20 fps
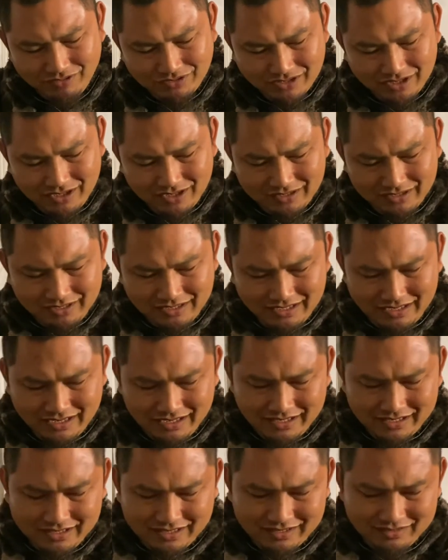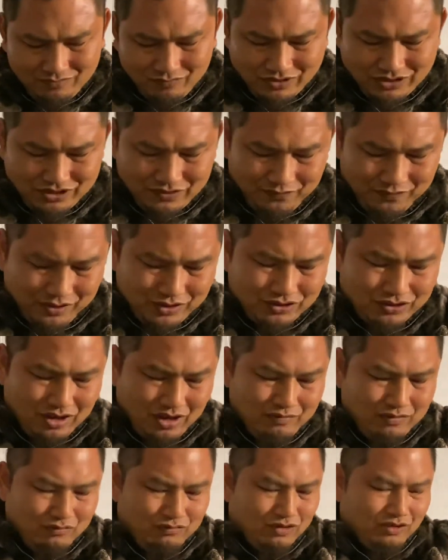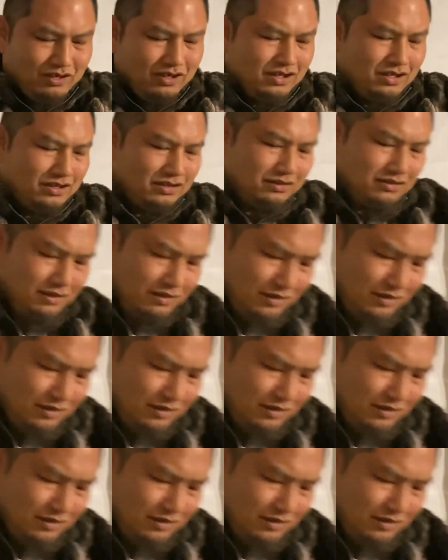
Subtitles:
an ugly kid, and when she first saw me, bro, look at this,